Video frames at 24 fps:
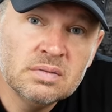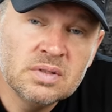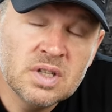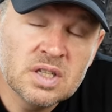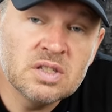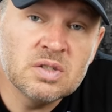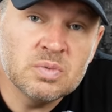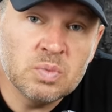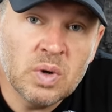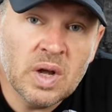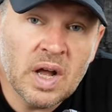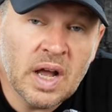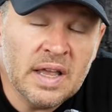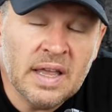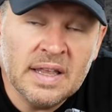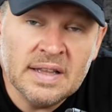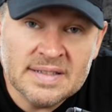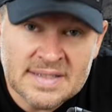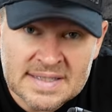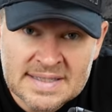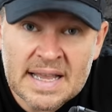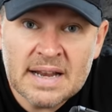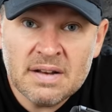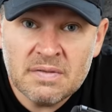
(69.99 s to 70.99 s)
this is, uh,
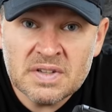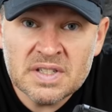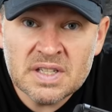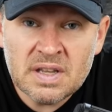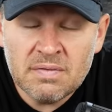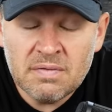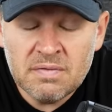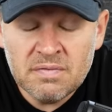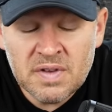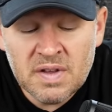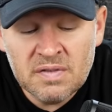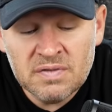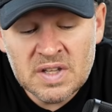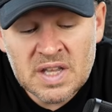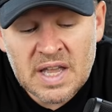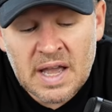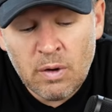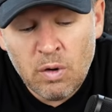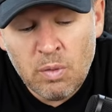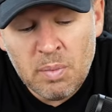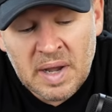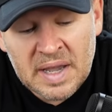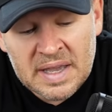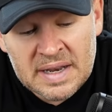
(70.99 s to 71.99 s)
instead of a seven fifty,
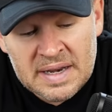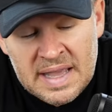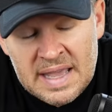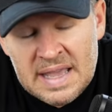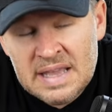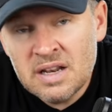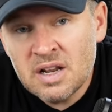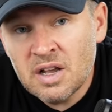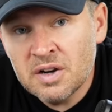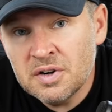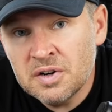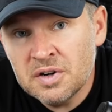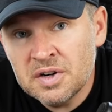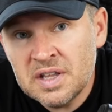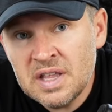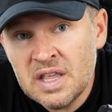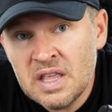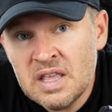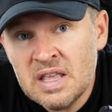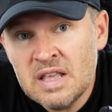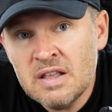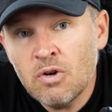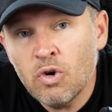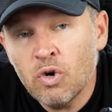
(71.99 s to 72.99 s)
I would buy an eight hundred
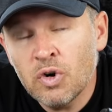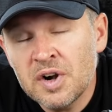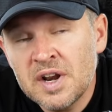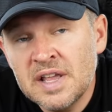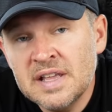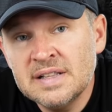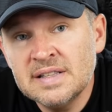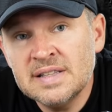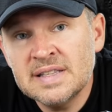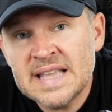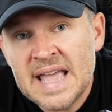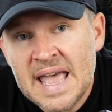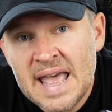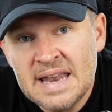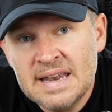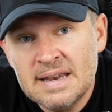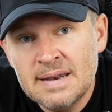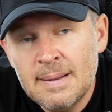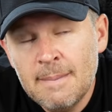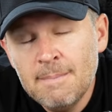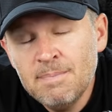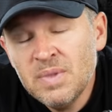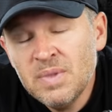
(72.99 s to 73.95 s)
E or an eight ten.